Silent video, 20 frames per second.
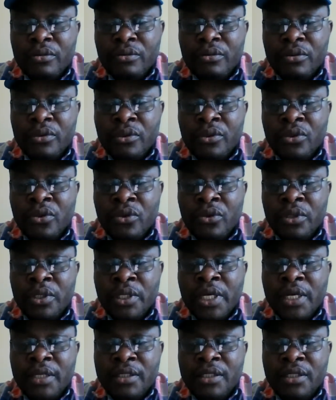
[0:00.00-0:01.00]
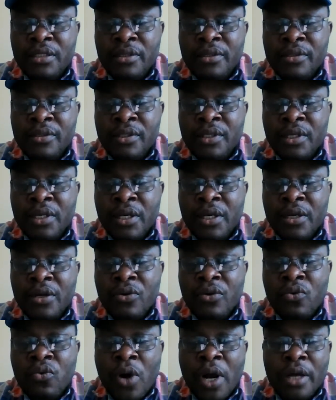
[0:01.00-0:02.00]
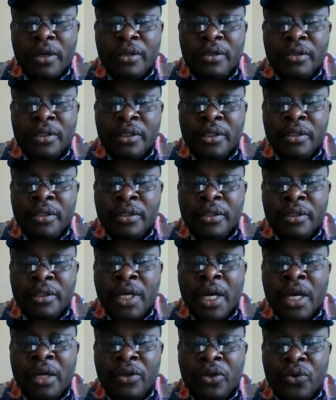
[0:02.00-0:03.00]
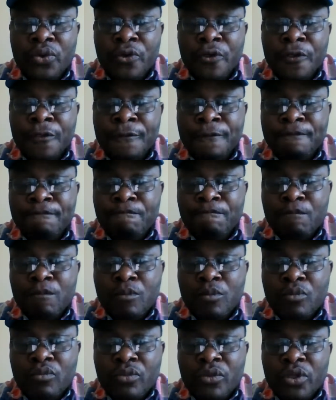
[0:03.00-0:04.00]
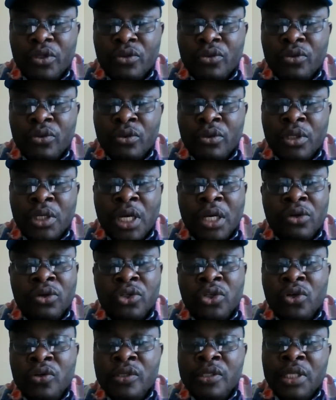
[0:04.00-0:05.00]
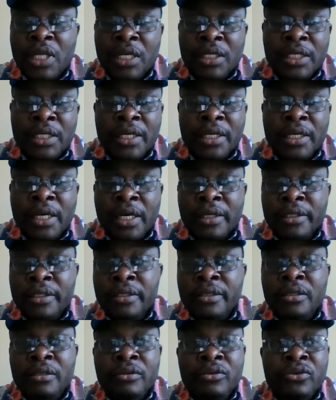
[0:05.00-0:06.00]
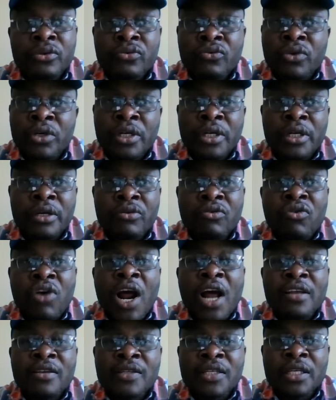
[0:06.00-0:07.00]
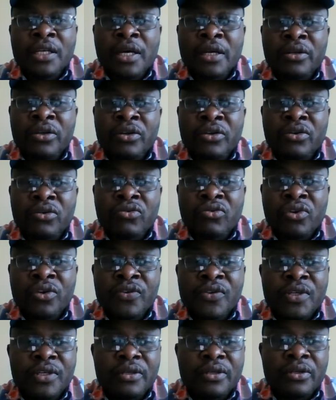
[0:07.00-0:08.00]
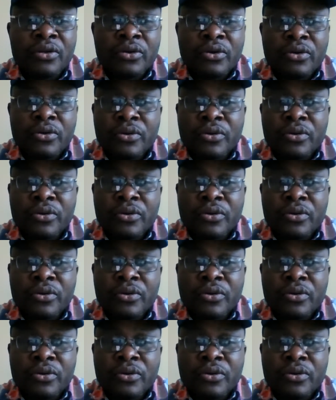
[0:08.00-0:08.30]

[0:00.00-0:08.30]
So death is one in Kano. So Kano just started and it's really rising and increasing.